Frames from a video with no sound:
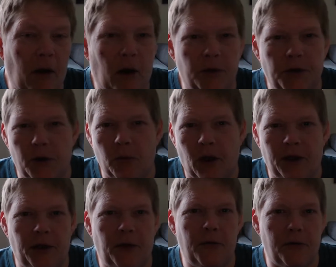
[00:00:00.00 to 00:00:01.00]
I was at the
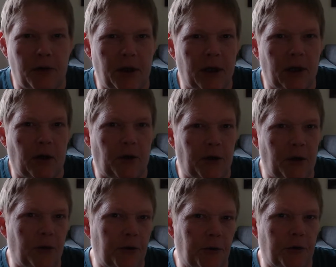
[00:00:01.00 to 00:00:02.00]
wedding at 3 o'clock, the
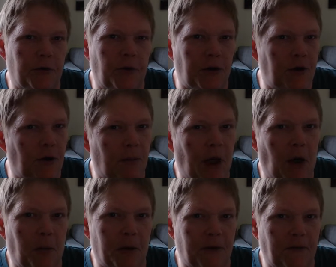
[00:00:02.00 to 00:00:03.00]
auction was finishing
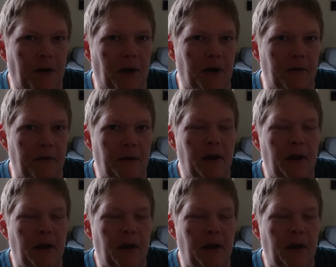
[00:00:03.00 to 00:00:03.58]
about 5:30.